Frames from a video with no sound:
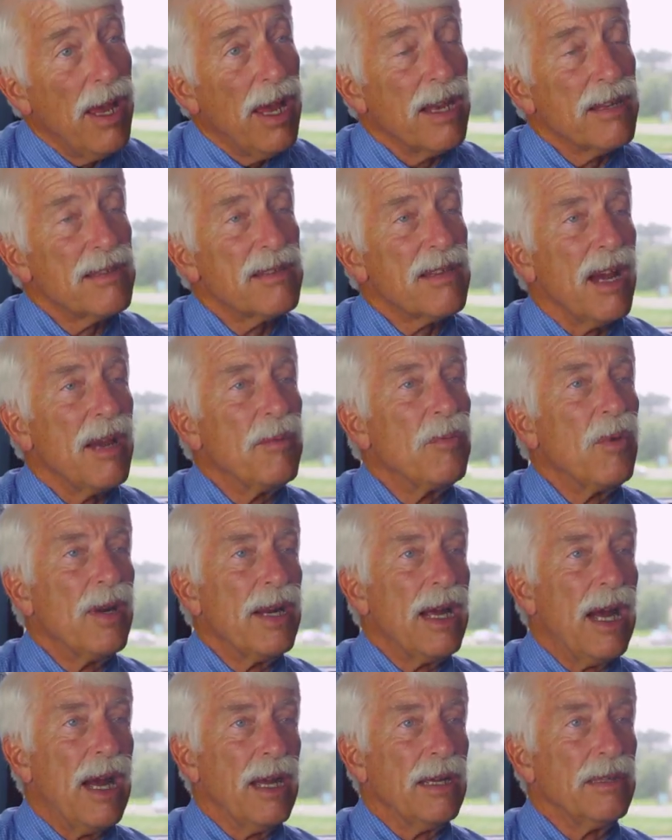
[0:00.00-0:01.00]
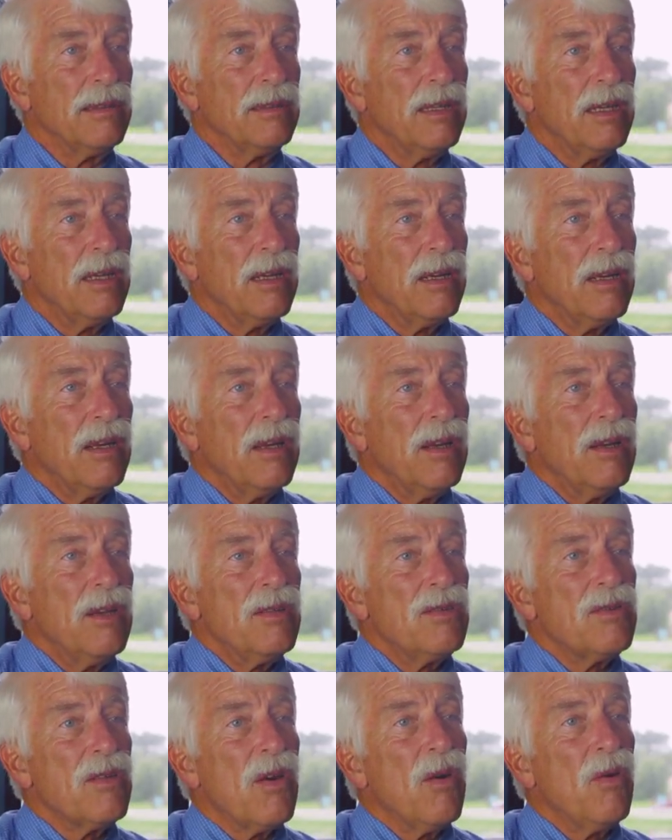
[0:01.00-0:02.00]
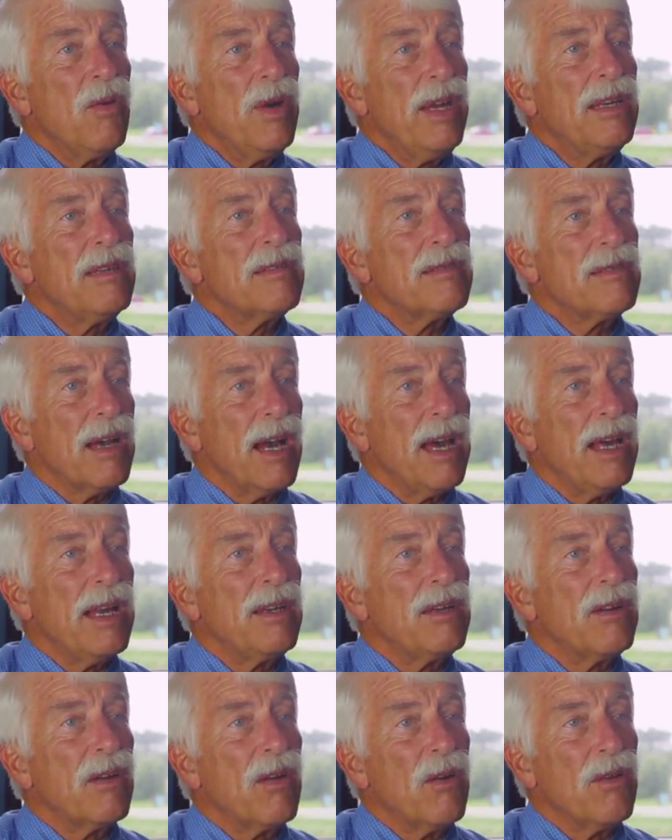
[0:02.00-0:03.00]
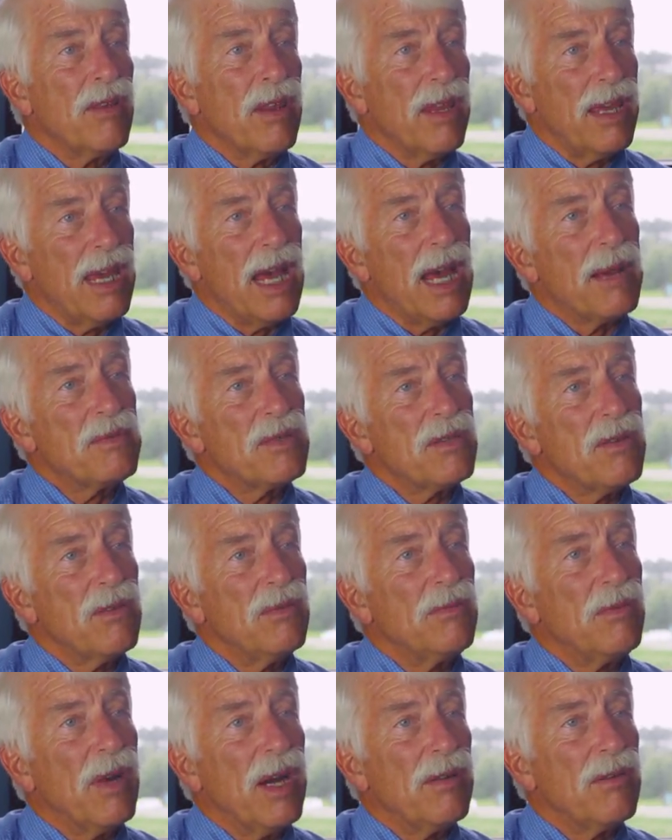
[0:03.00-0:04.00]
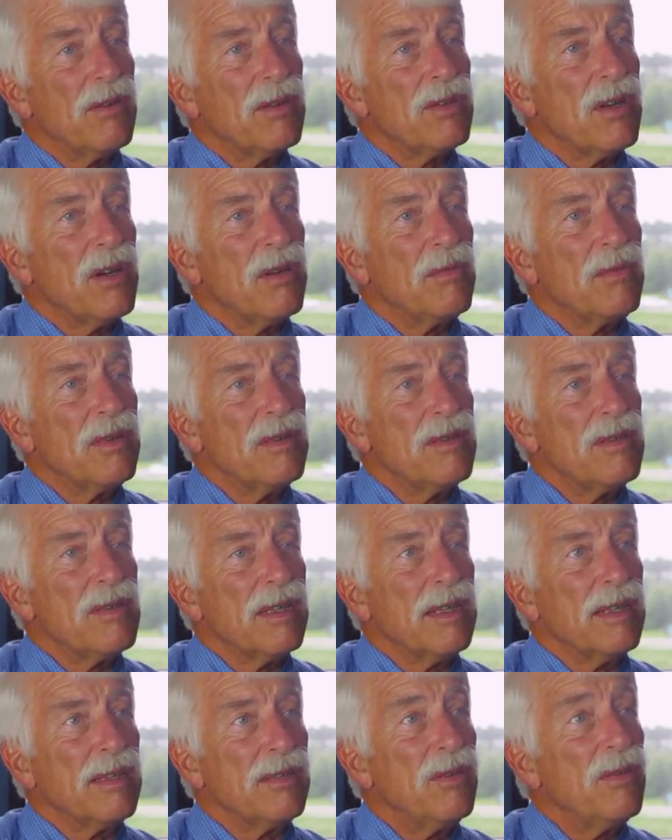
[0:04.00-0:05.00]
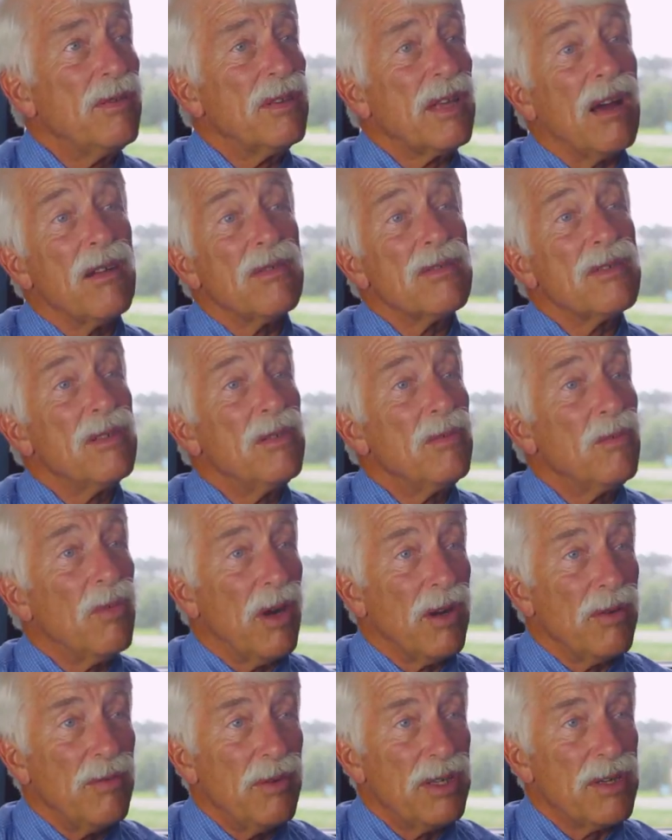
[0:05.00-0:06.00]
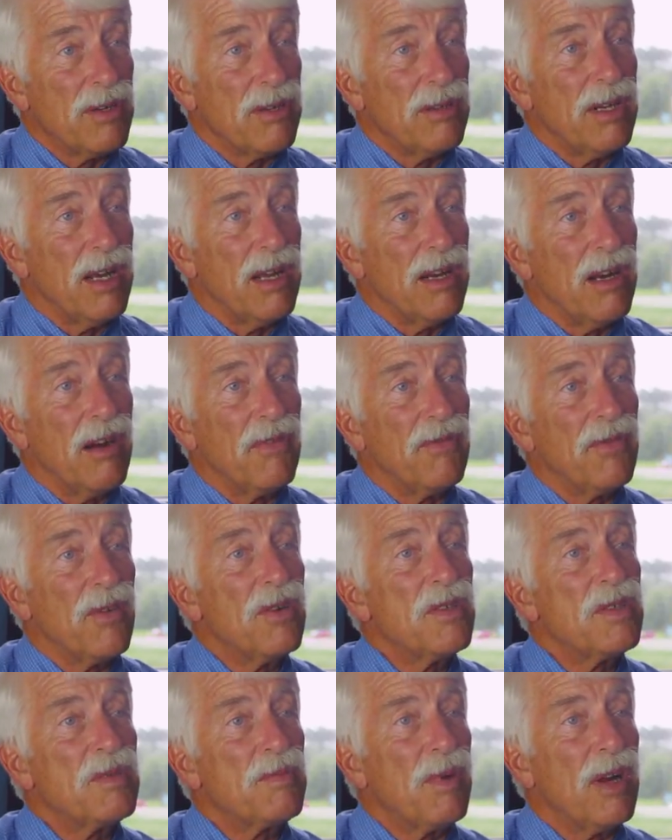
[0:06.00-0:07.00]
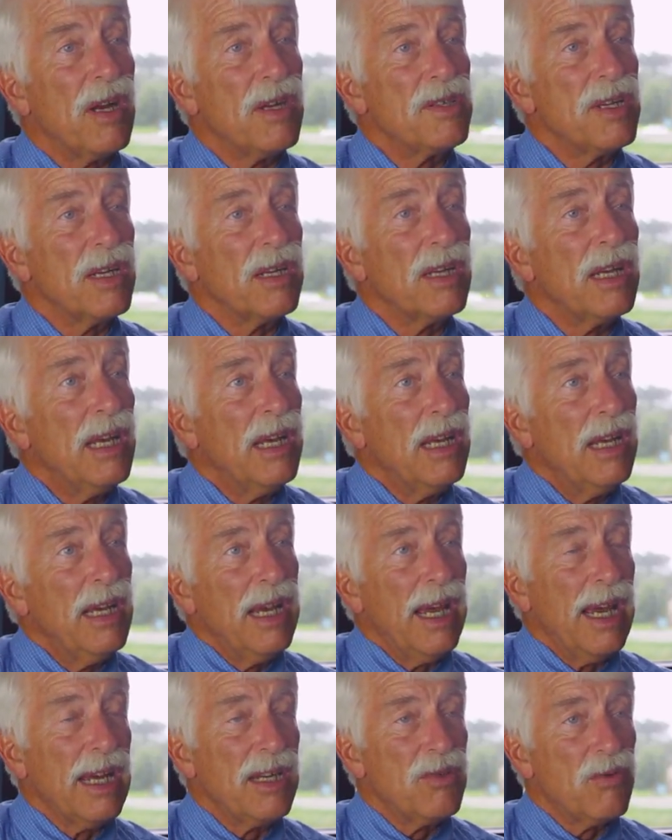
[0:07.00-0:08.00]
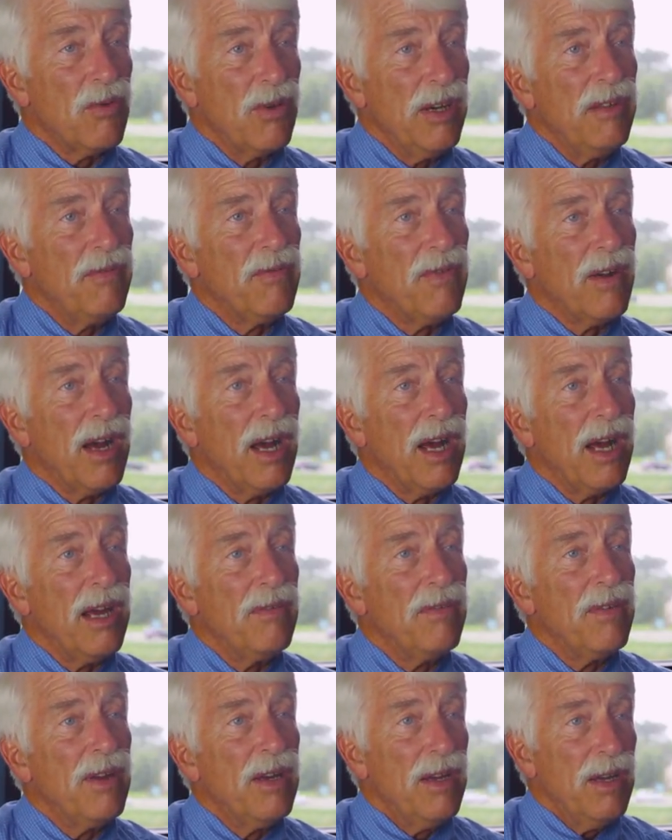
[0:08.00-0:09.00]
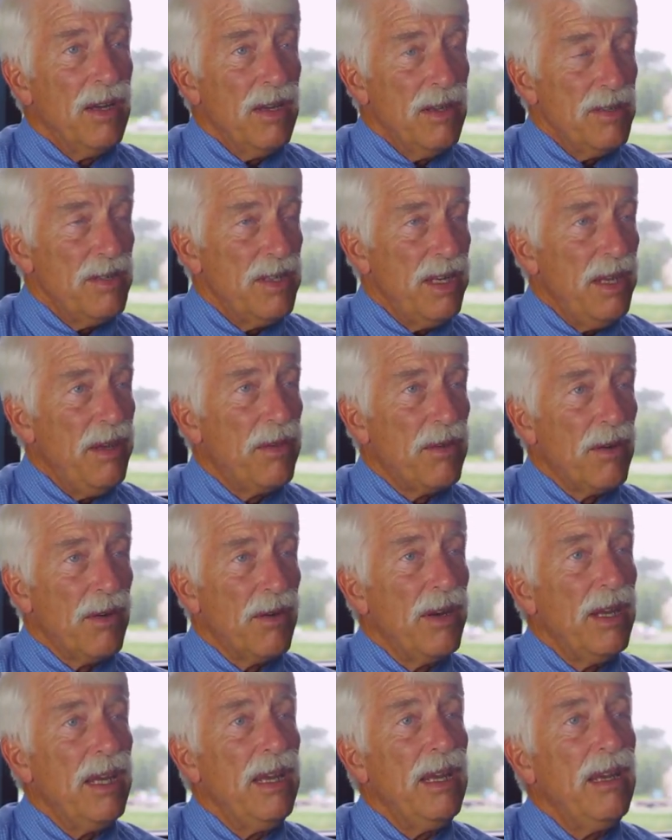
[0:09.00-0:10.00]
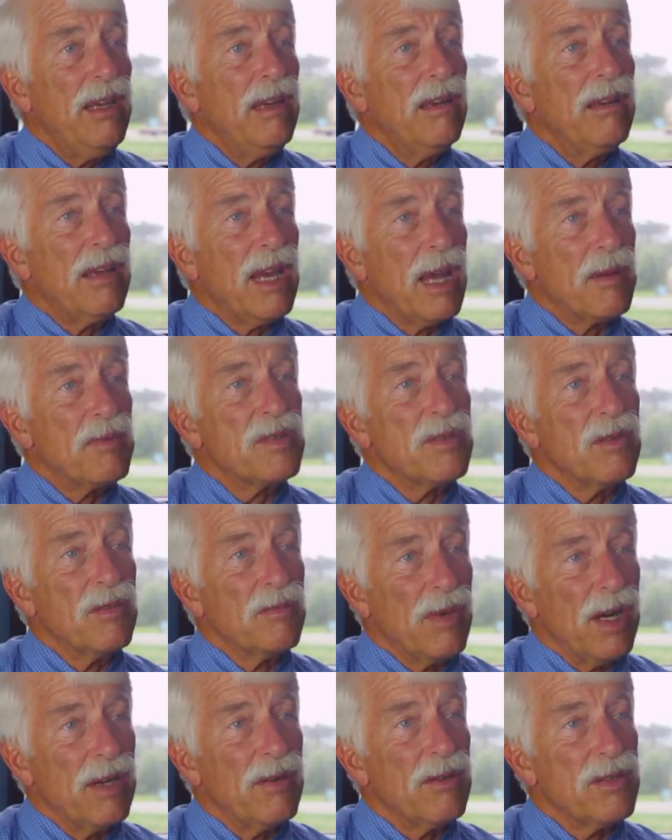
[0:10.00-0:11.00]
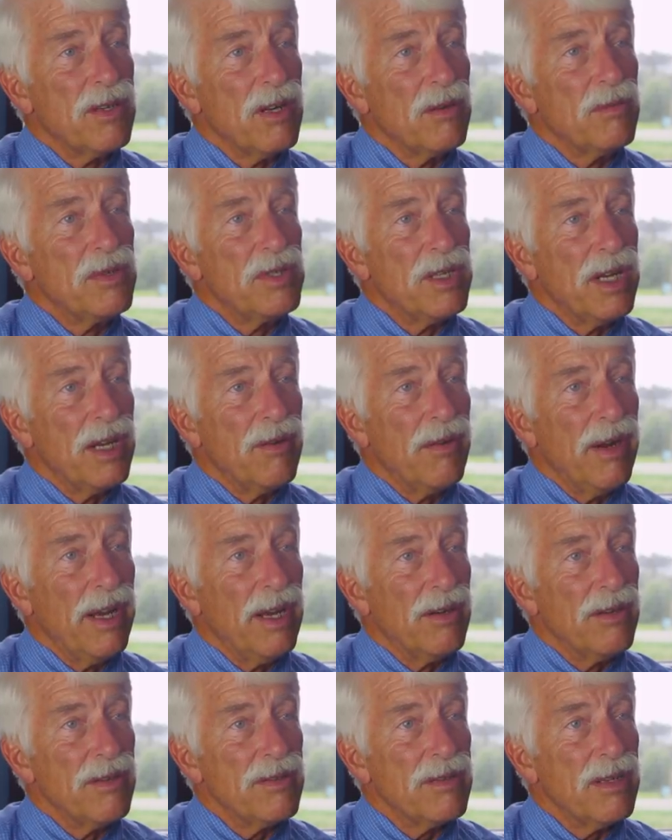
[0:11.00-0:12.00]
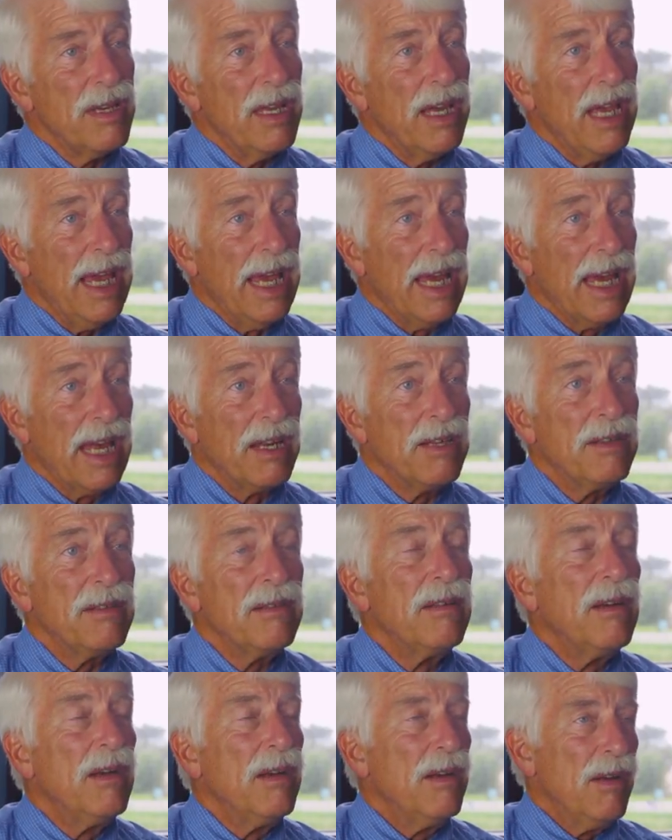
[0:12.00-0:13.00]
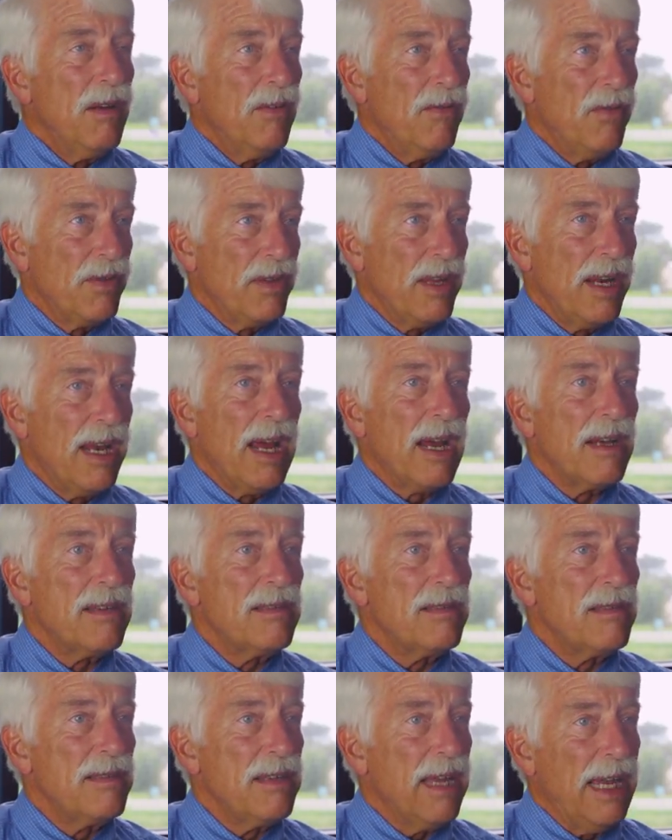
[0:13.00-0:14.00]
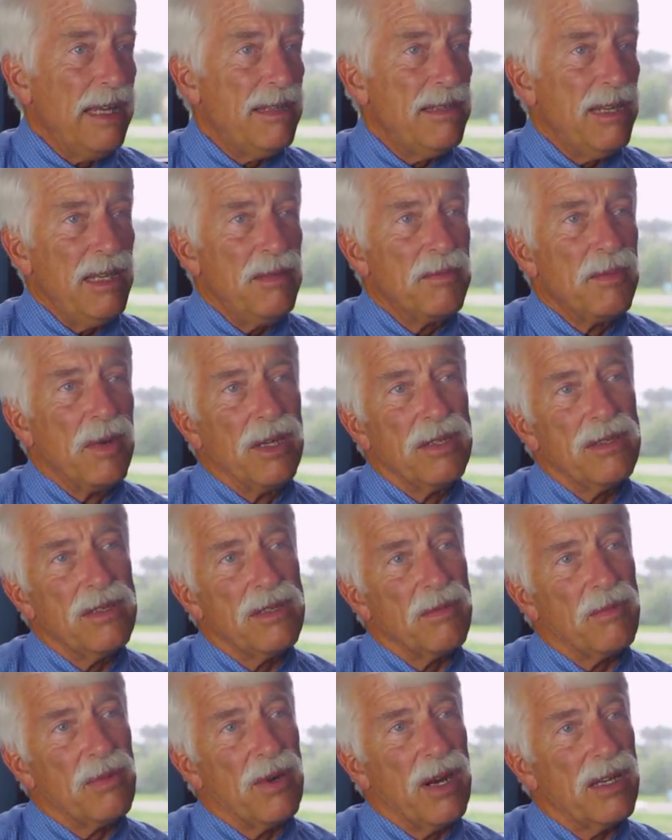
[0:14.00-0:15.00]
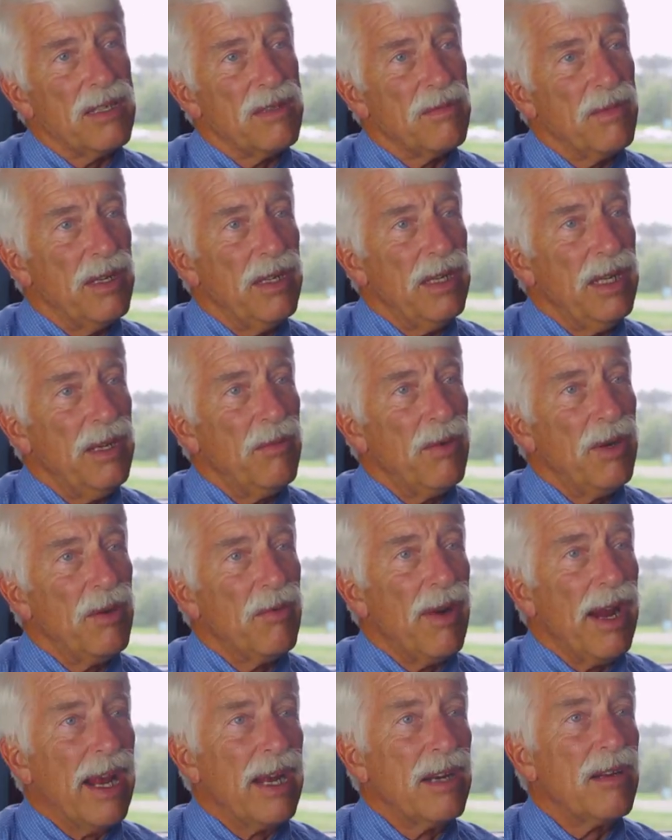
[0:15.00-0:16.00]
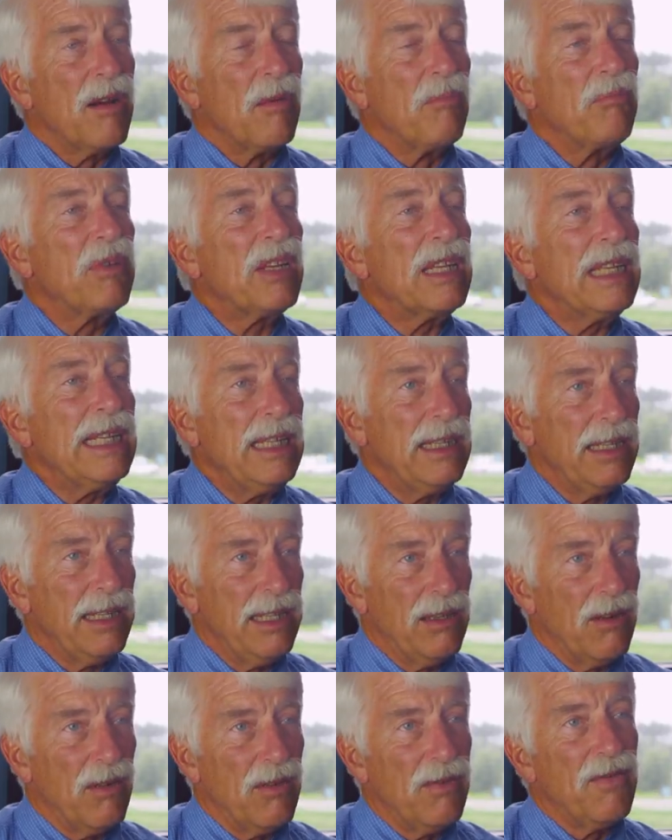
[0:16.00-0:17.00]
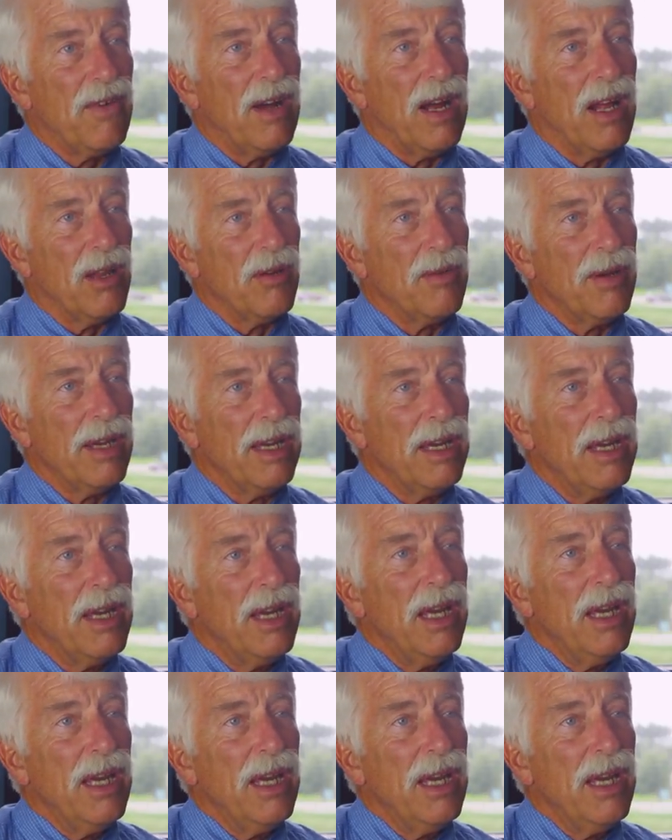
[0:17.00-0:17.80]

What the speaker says: as time went on. So we decided to go to the Capstone microturbines. In 2001, we turned on our first project. It had 25 C30 Capstone microturbine generators. And for the next 18 months approximately, we ran completely load following.